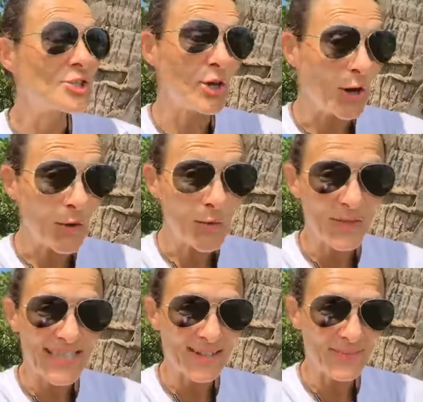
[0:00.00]
So
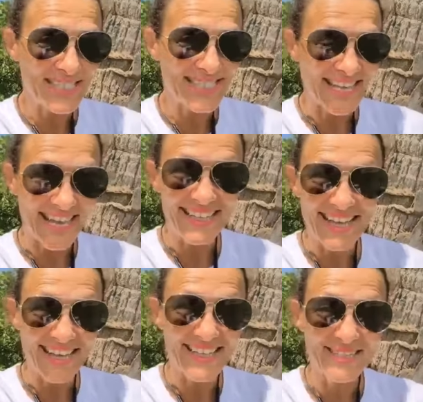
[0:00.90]
with that being said,
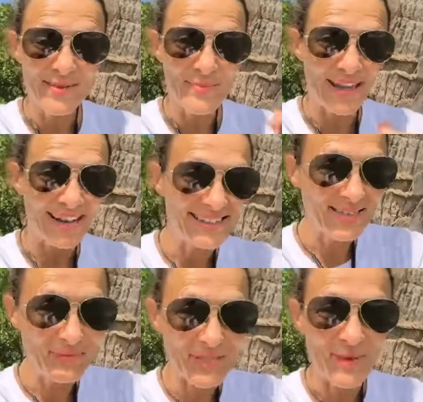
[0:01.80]
I hear the bell.
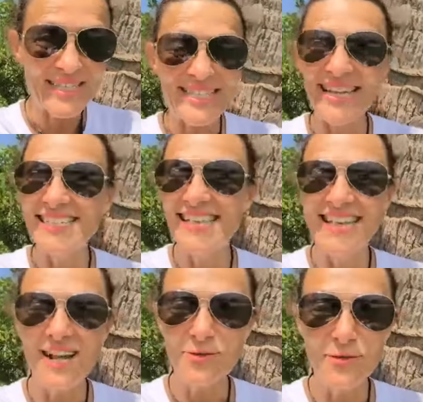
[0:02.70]
That means my son is
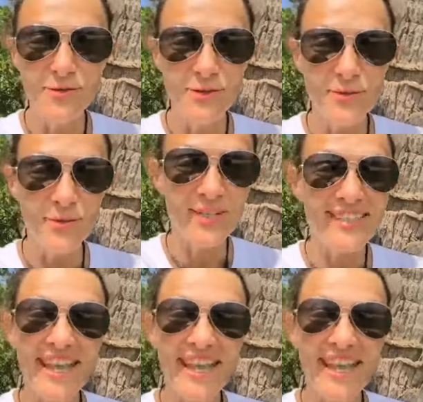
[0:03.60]
getting out of school.